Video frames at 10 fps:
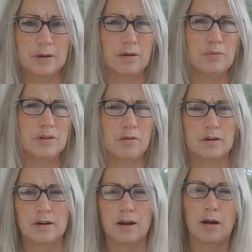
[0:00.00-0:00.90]
I wouldn't call
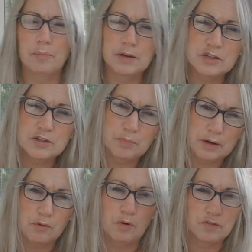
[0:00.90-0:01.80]
it a carb binge, but
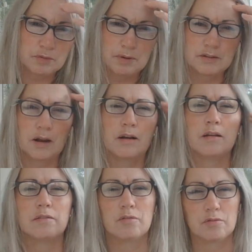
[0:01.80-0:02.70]
I go off to
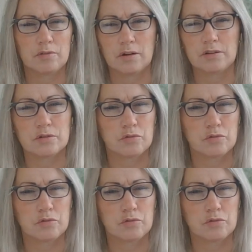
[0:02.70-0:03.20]
McDonald's or I